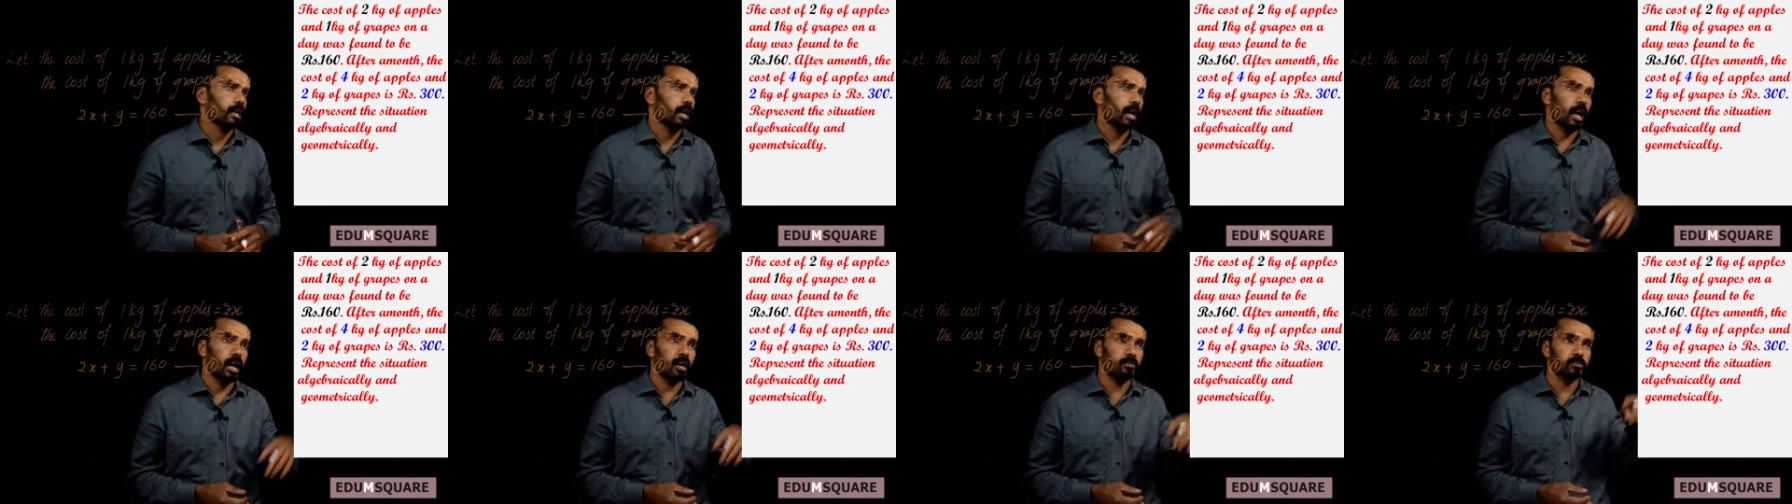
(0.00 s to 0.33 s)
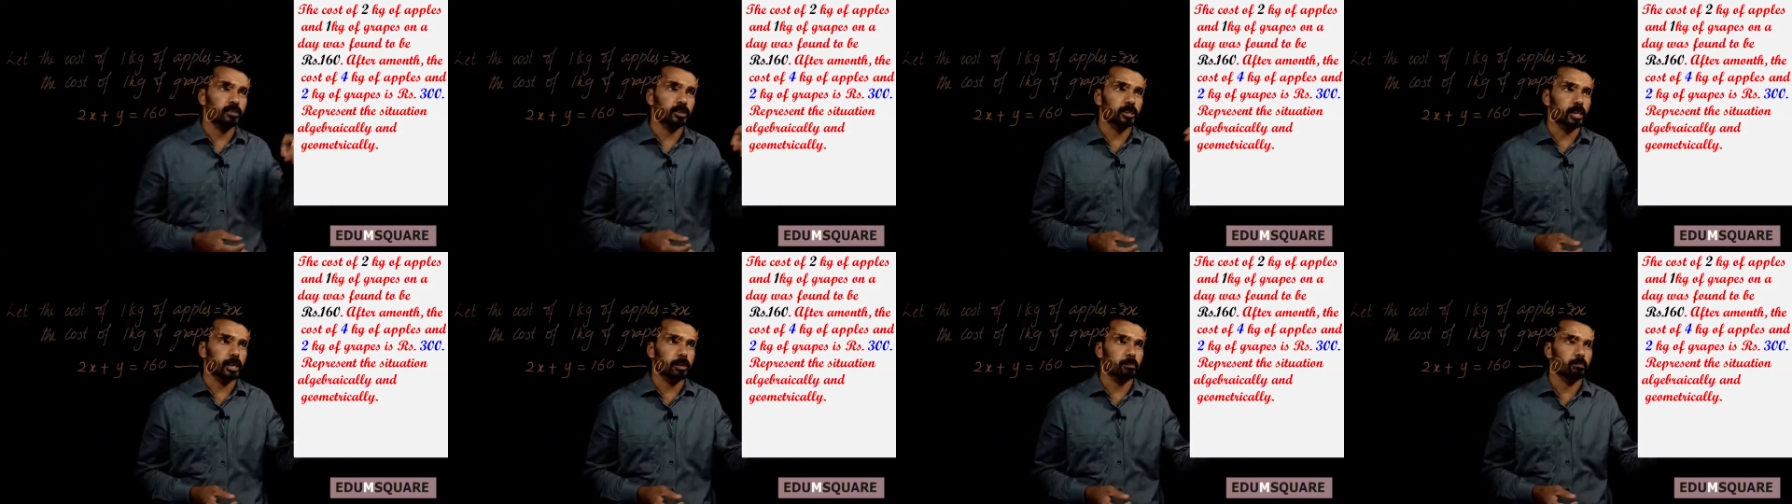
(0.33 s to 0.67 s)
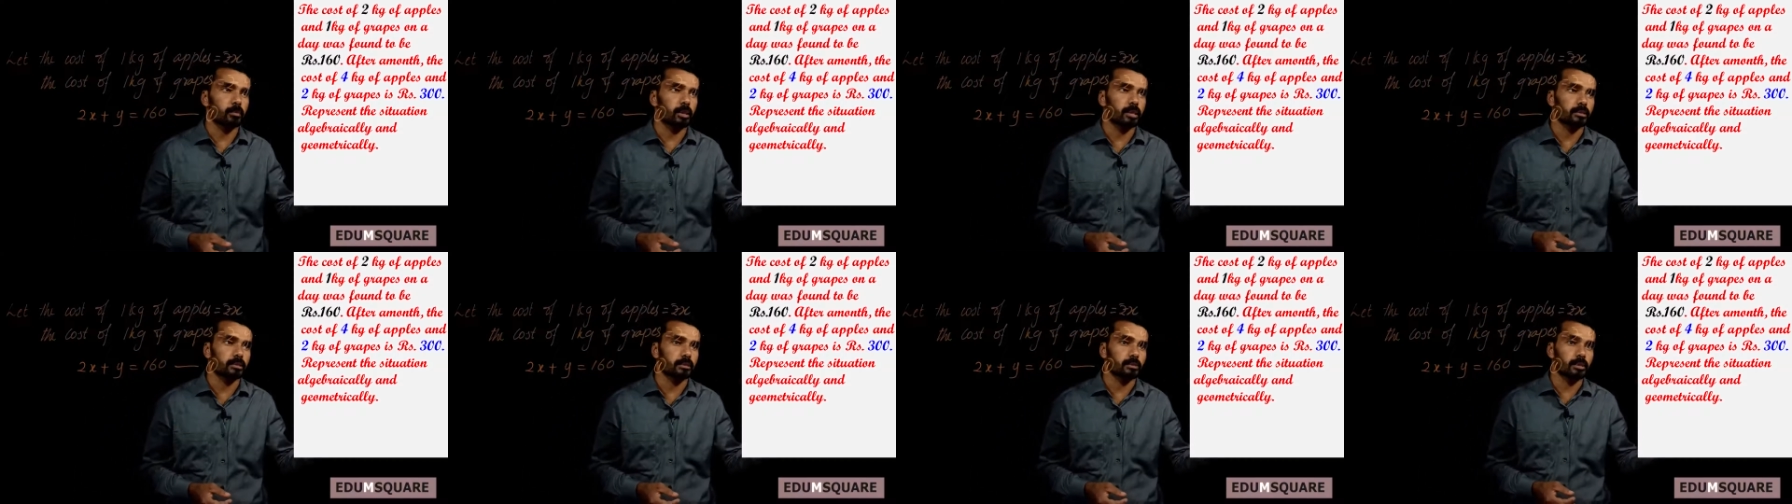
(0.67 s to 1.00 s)
after a
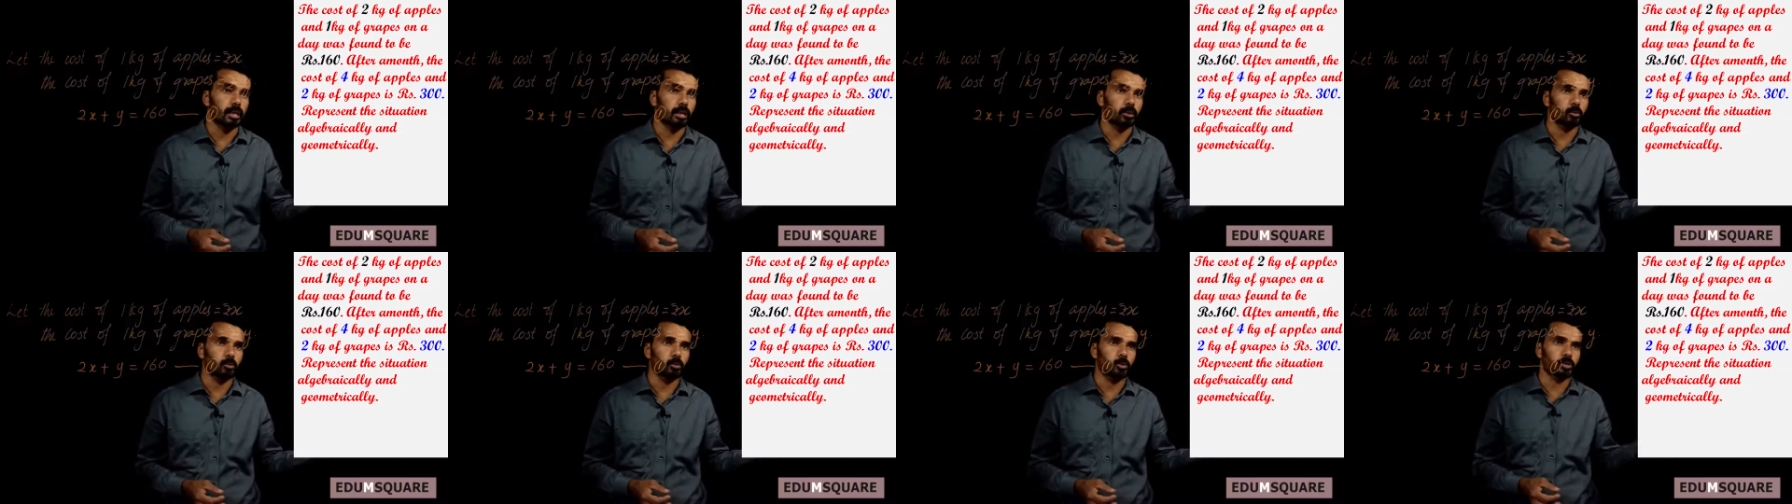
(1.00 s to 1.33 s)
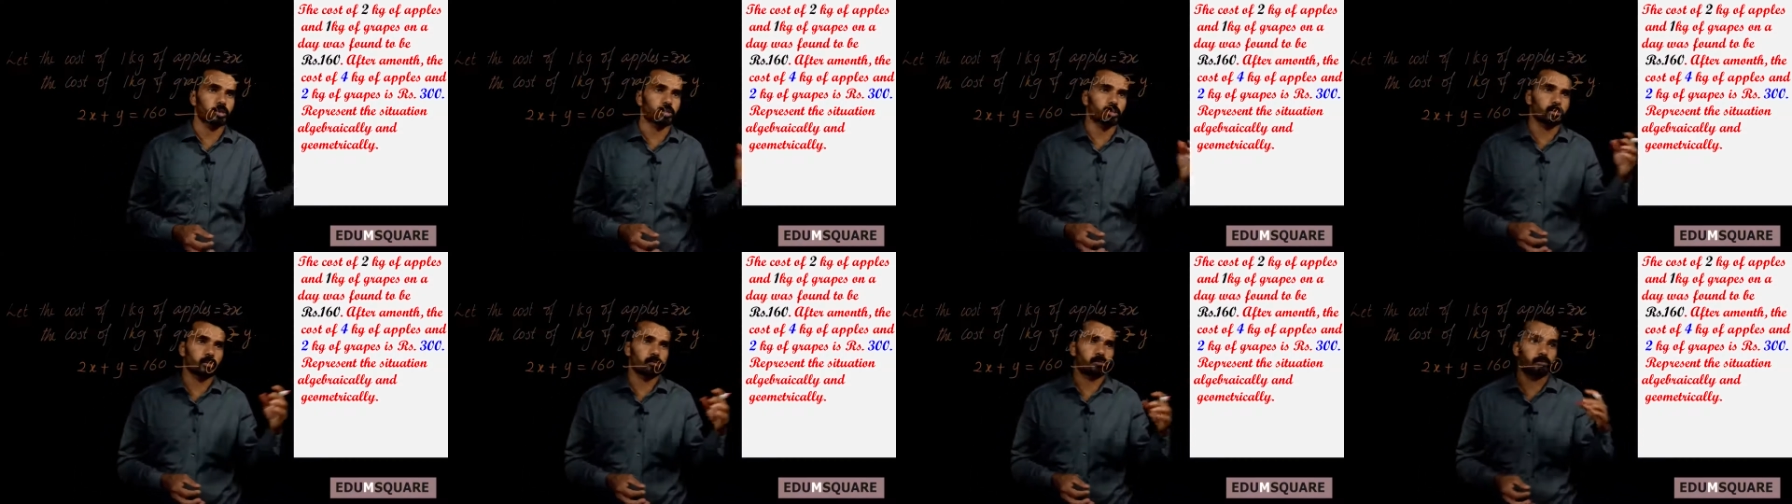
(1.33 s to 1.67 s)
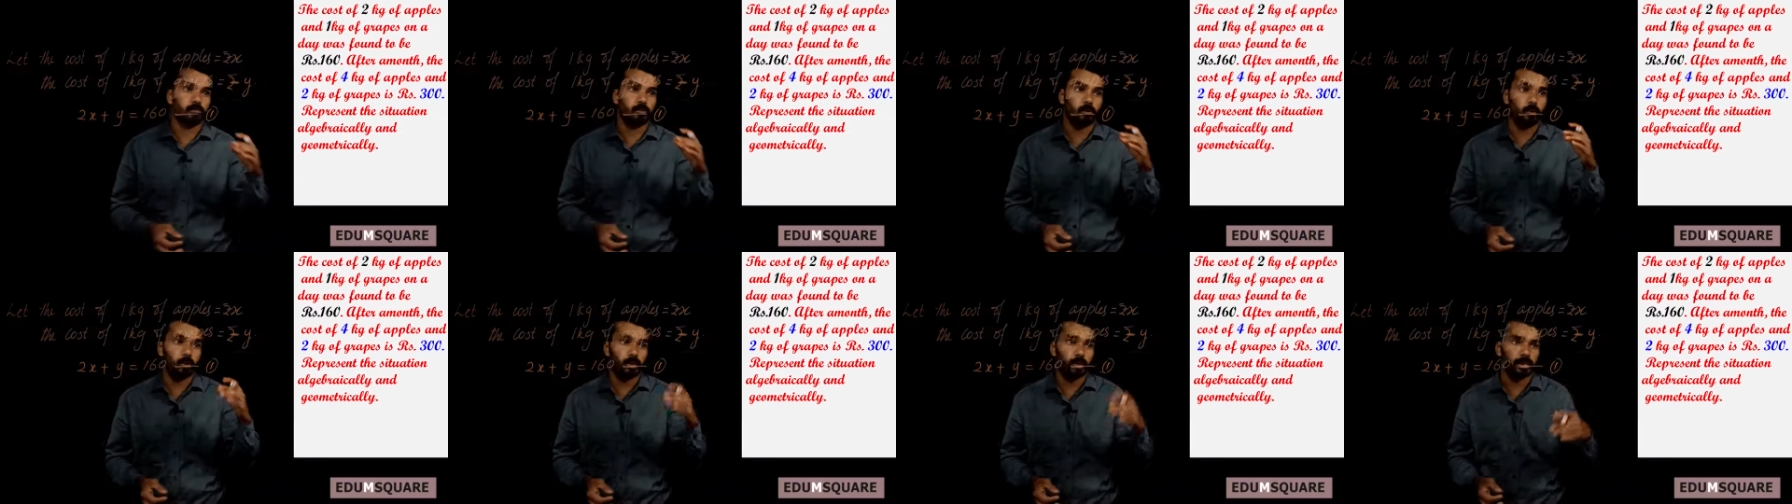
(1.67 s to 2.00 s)
month the cost of
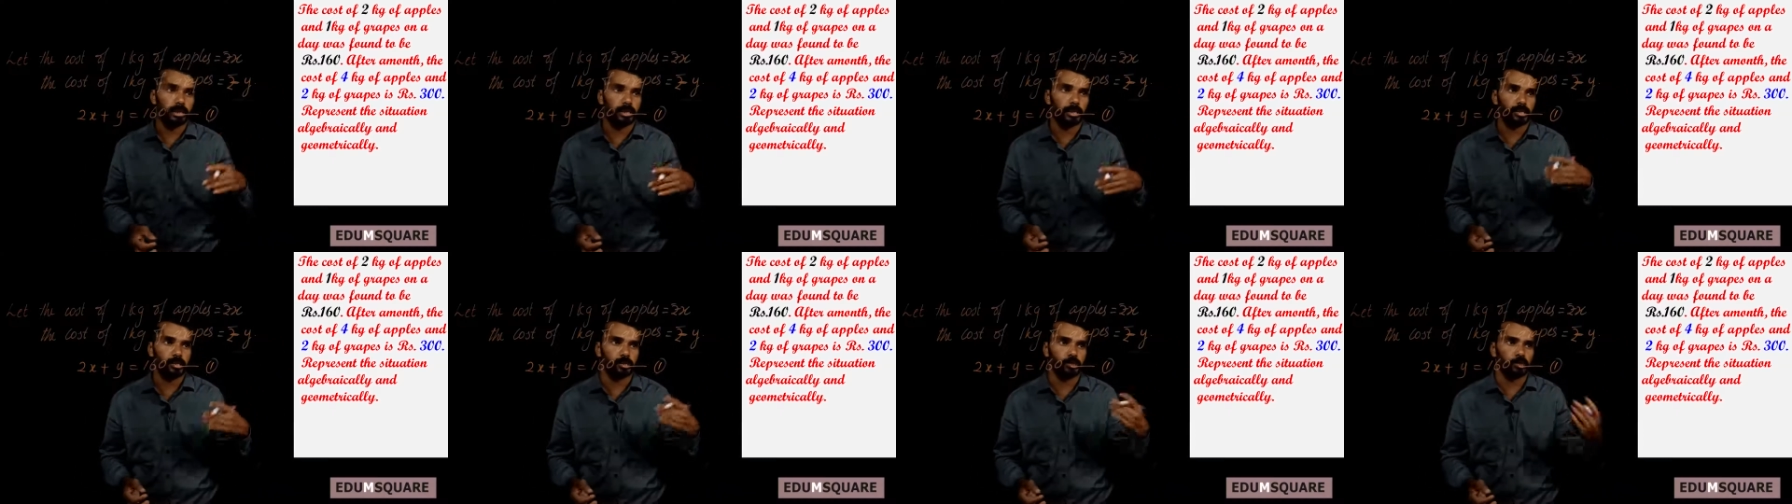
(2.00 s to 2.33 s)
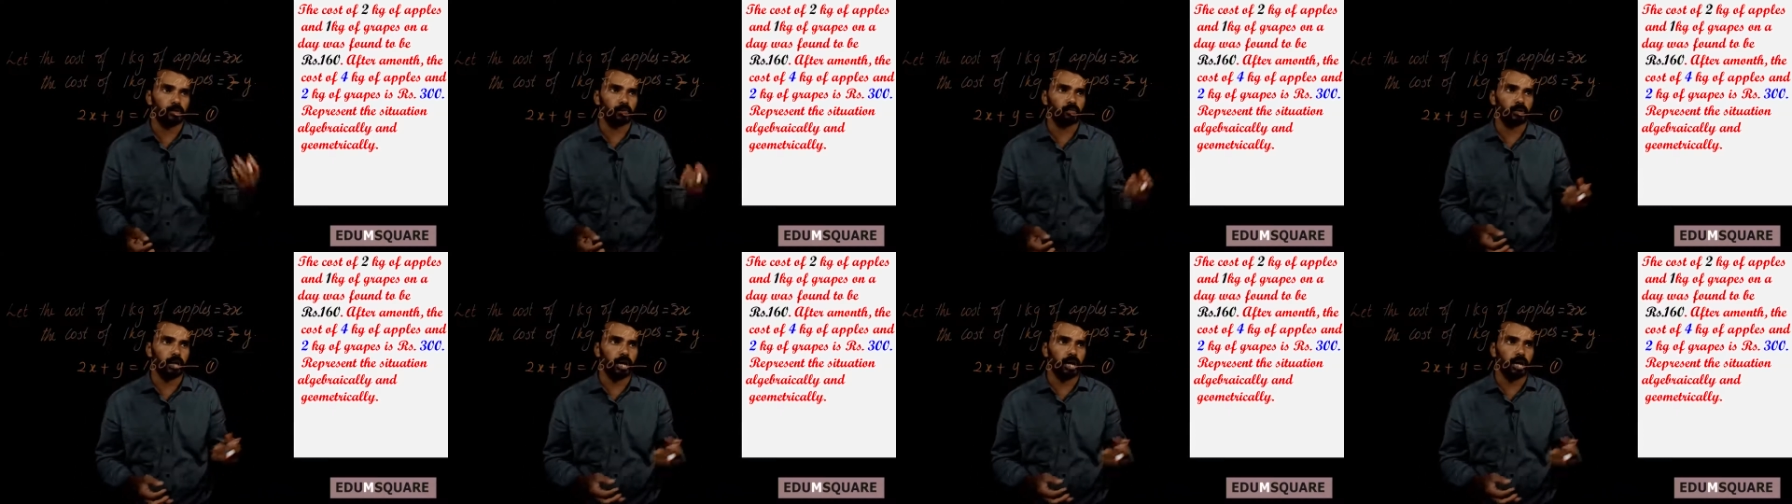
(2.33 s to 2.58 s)
4 kg of